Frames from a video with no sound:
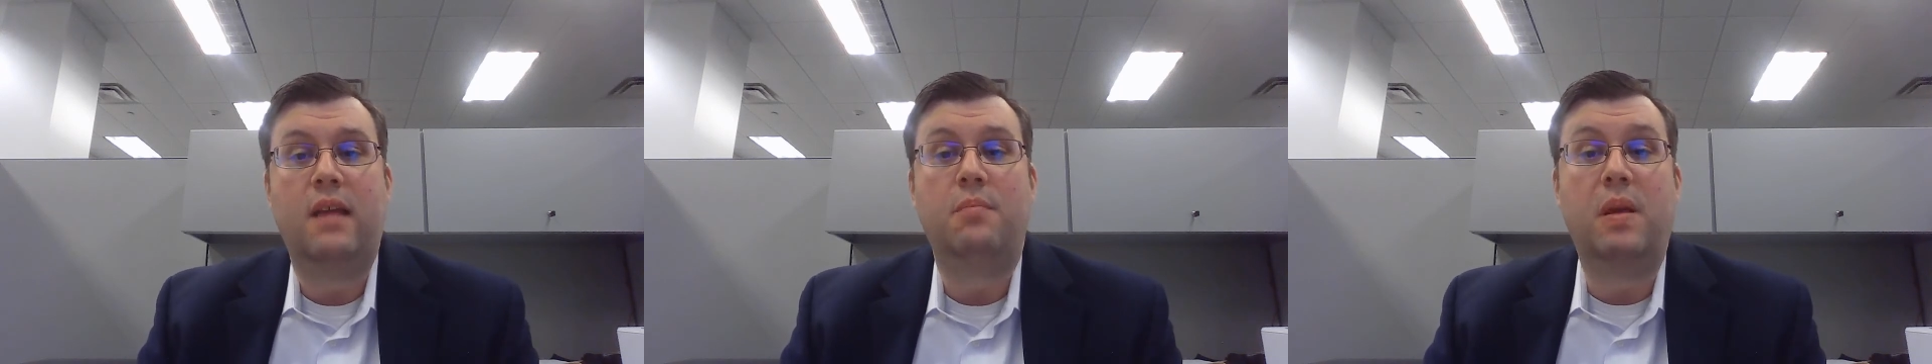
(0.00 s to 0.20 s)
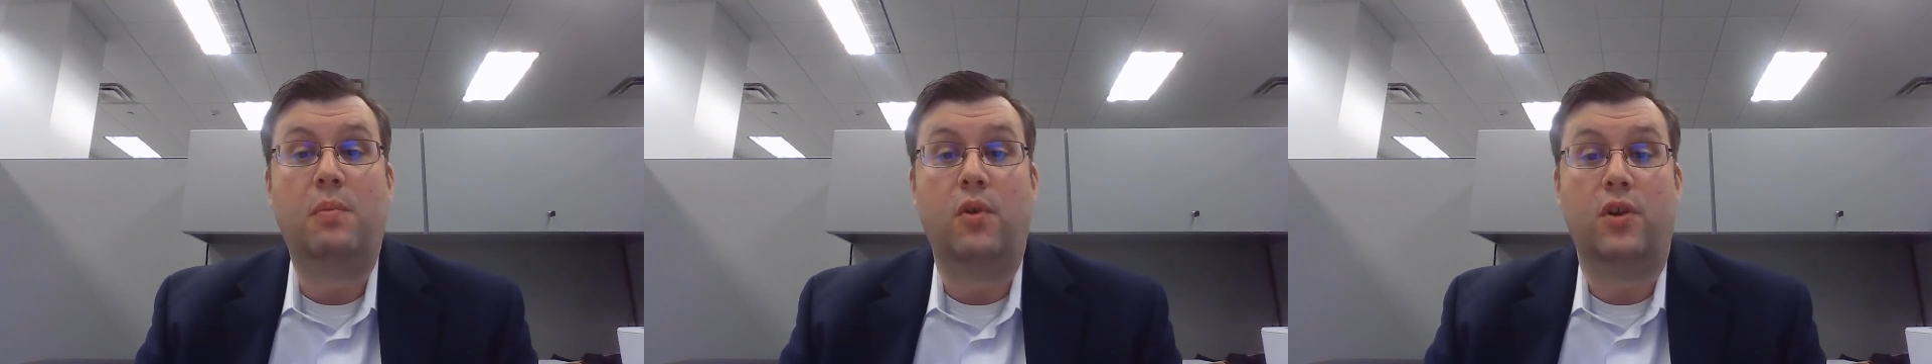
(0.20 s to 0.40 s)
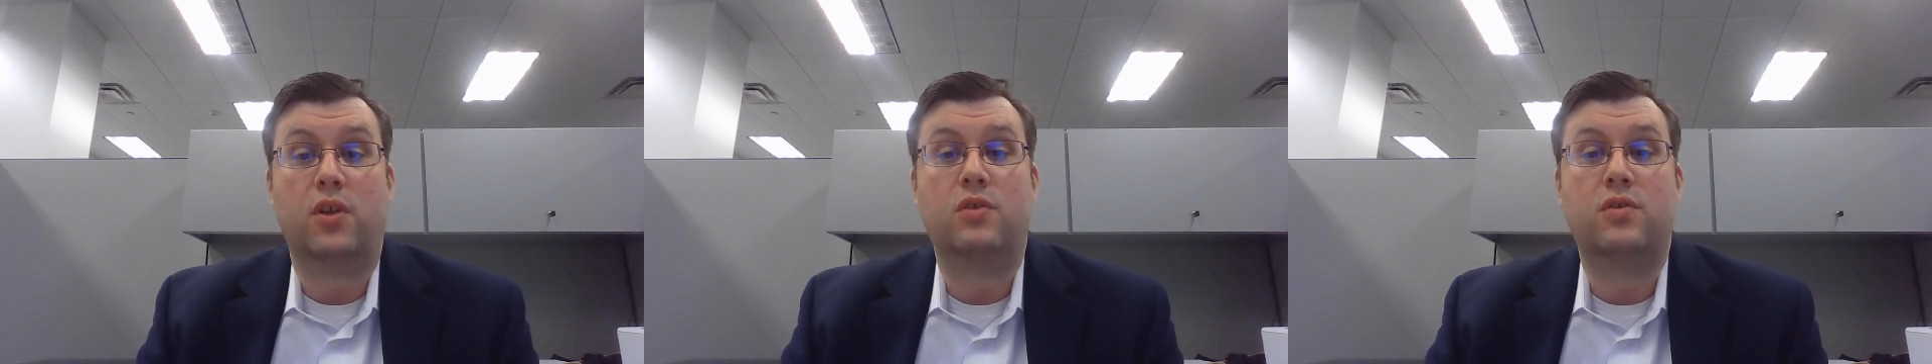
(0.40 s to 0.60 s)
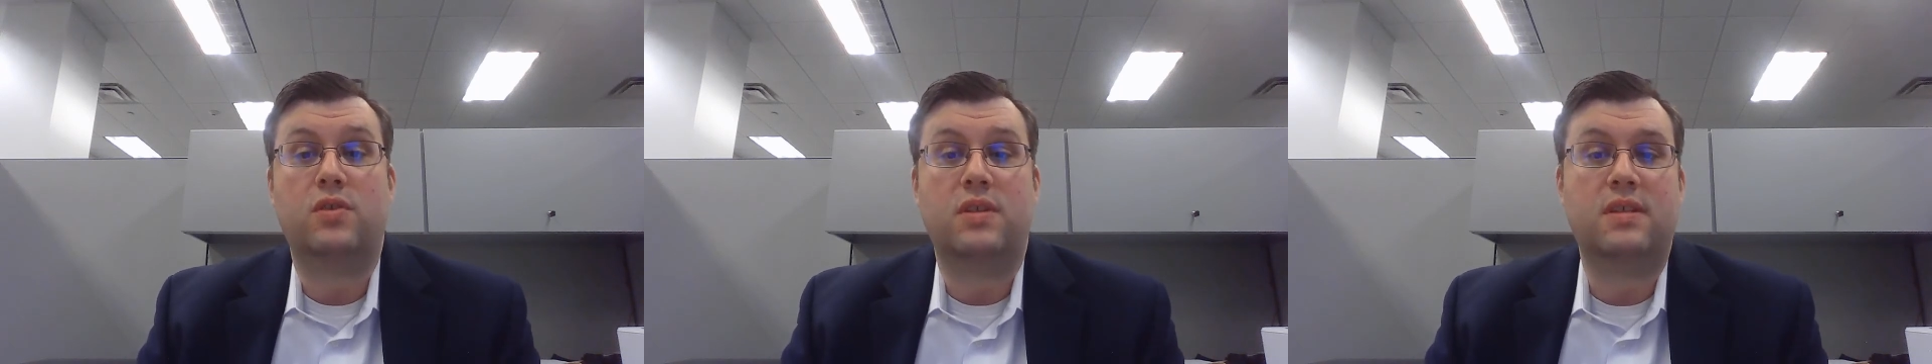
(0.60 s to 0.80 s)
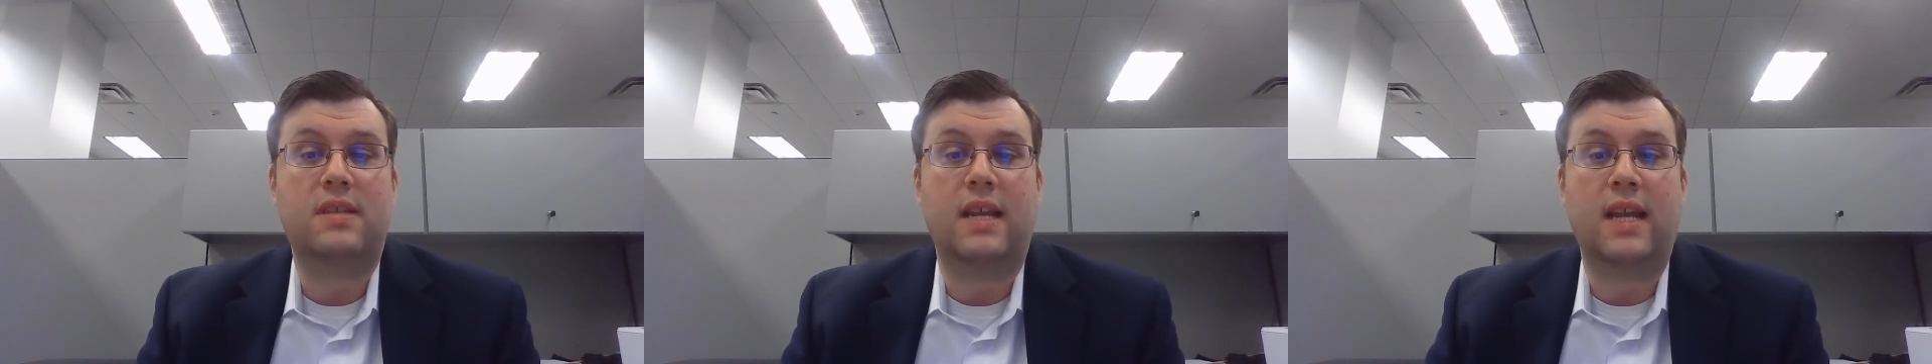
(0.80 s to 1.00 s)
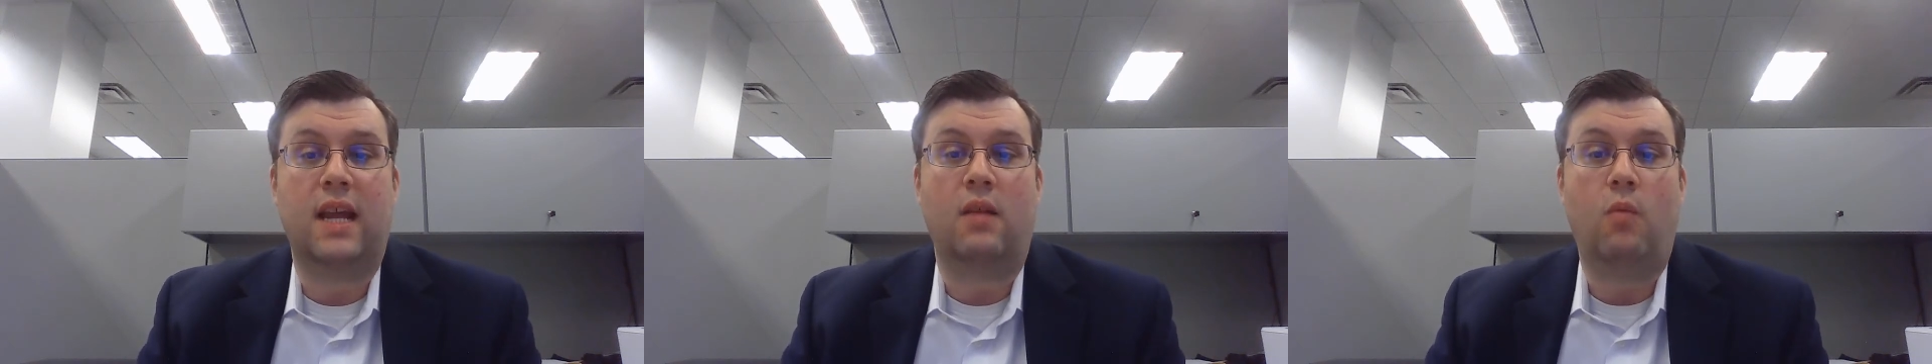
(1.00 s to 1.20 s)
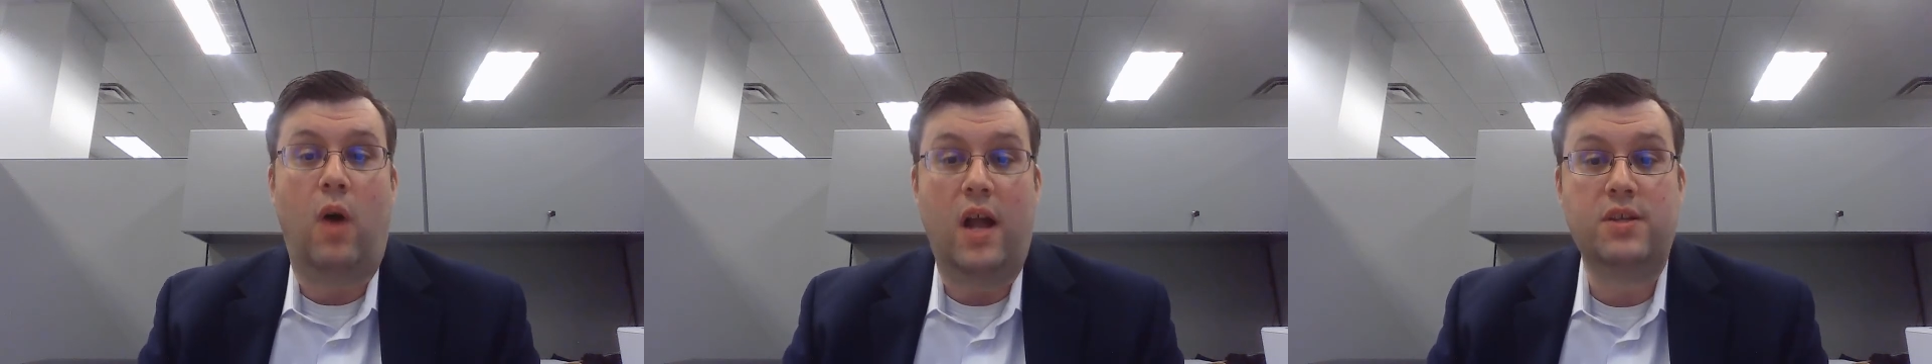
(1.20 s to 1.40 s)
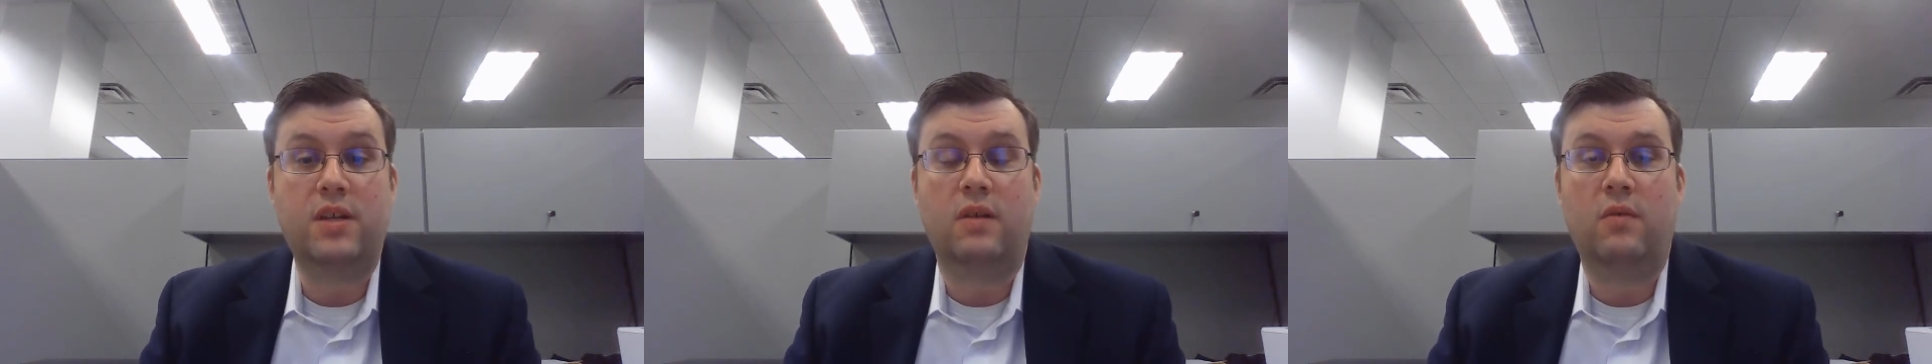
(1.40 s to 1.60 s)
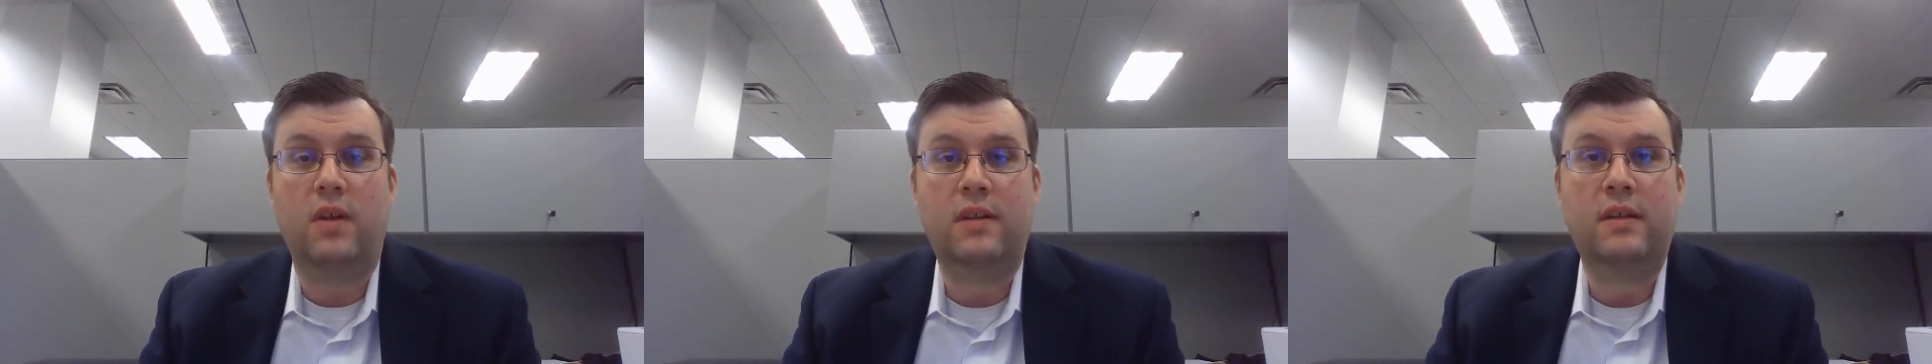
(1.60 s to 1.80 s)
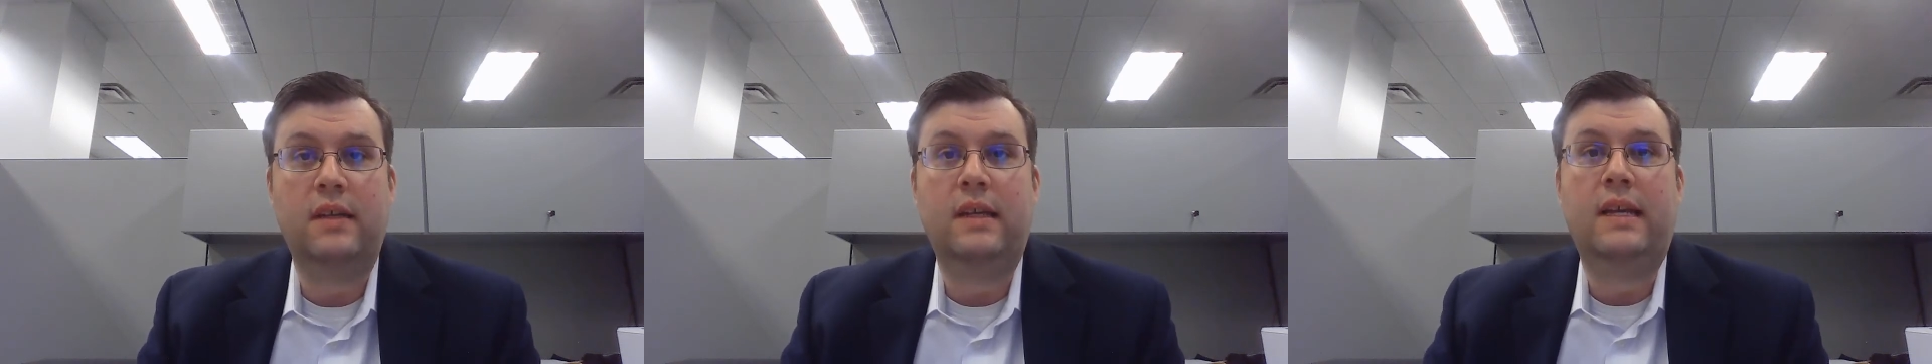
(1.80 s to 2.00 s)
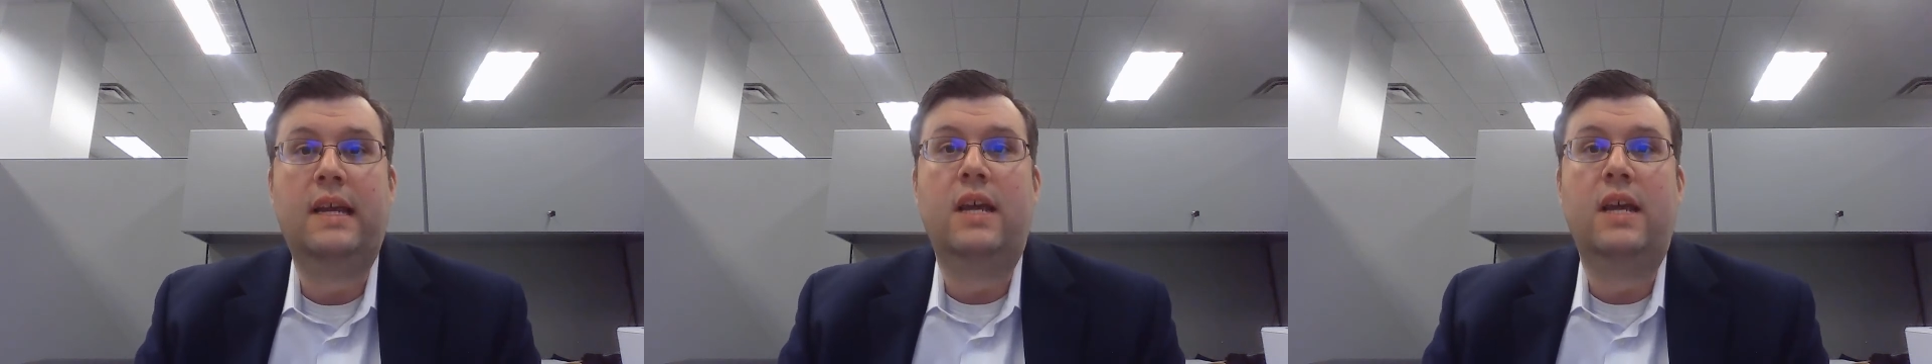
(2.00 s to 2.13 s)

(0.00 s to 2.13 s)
People are used to sitting and watching one,